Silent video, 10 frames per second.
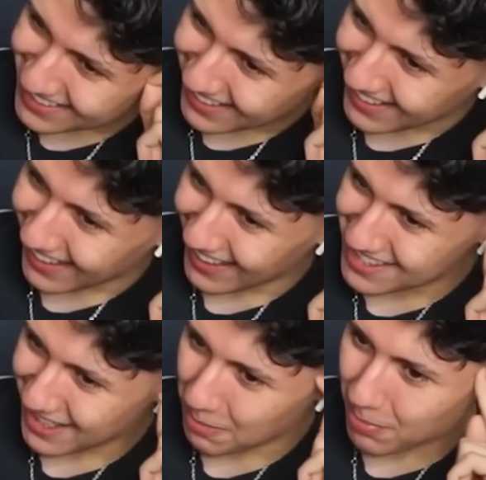you get how'd
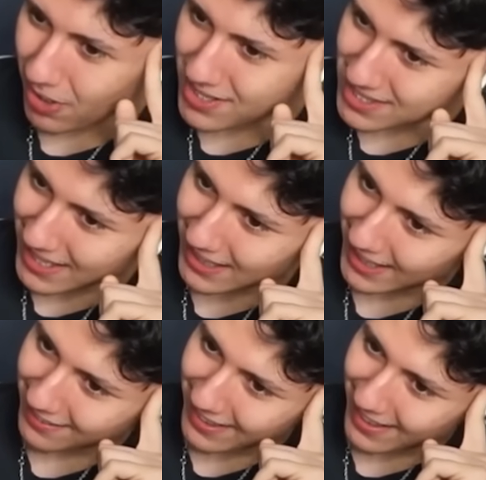you get bro to stand
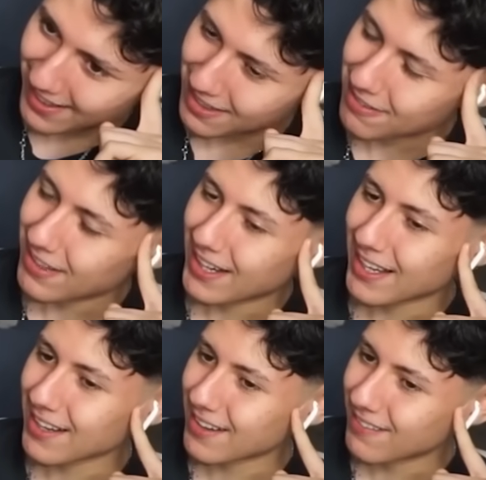like that on
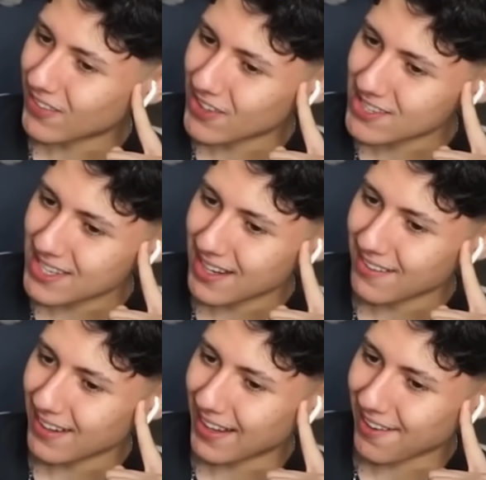the
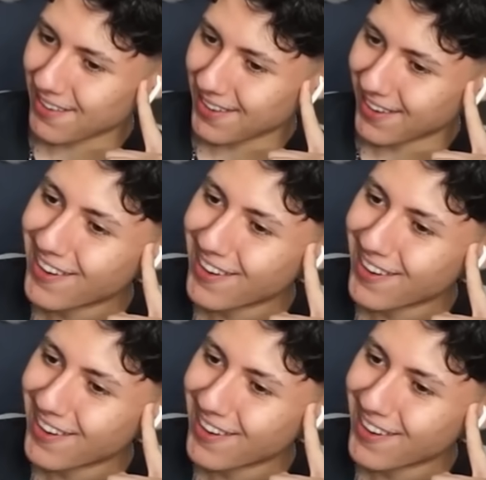motorcycle? I don't know.